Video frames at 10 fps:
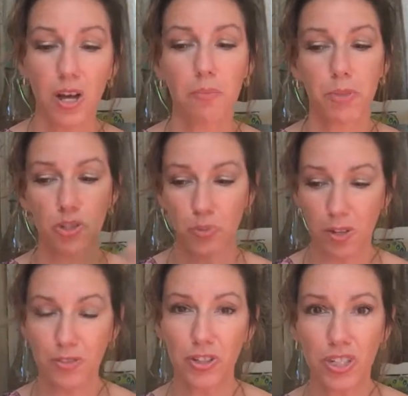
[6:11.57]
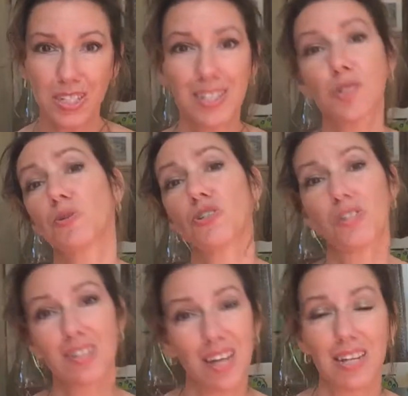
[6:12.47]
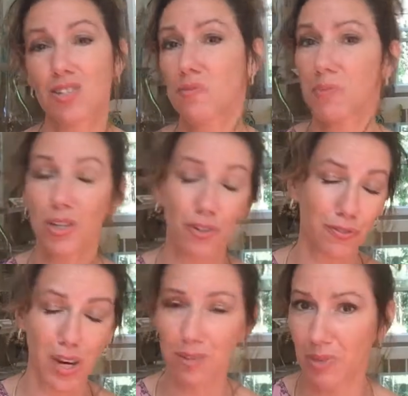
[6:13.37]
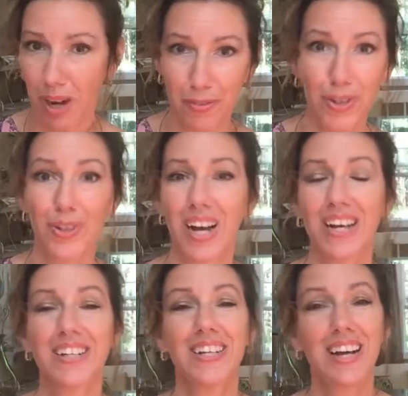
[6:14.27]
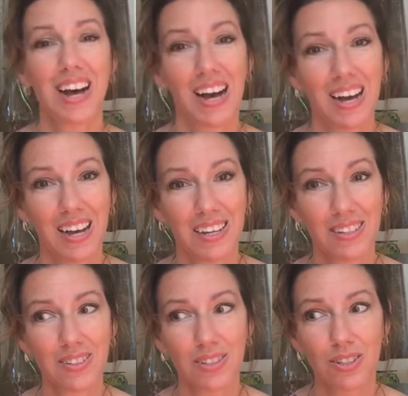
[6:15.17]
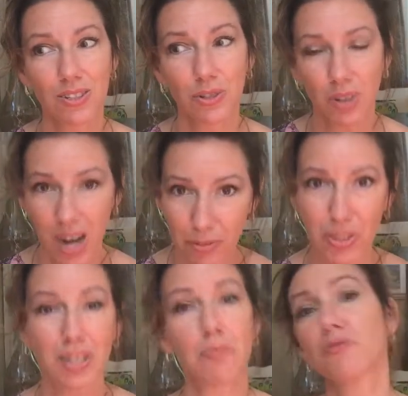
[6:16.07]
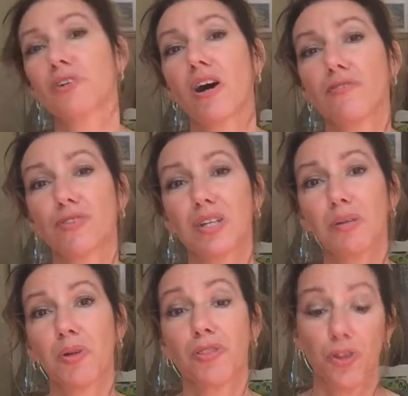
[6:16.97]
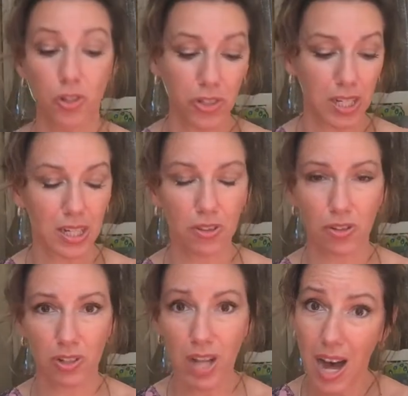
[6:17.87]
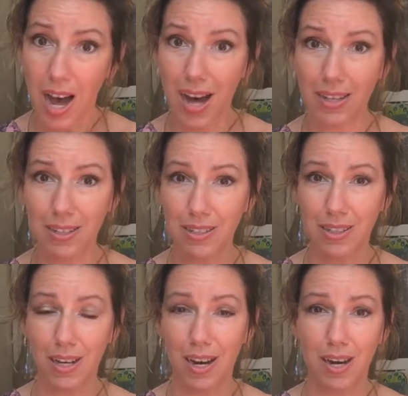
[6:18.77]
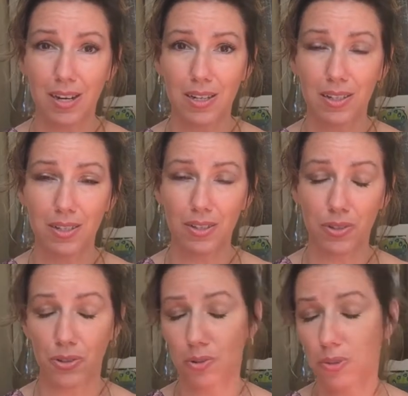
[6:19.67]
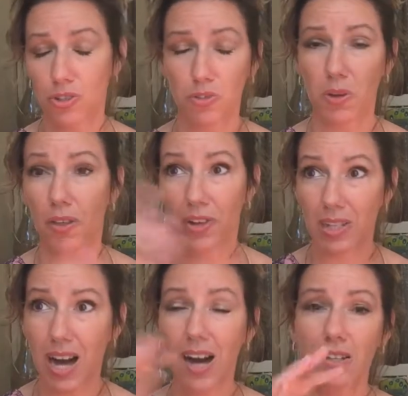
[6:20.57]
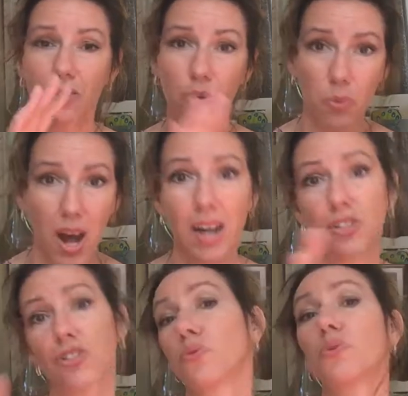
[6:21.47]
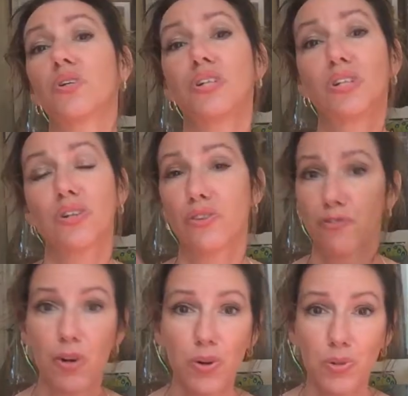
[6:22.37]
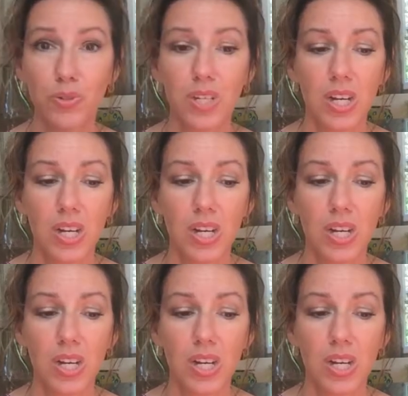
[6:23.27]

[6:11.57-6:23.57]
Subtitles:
but 12:30 is, but you're excited to meet your friend, whatever, okay? And you're having the cup of coffee, but they're looking at their clock, the clock, their watch, or their phone.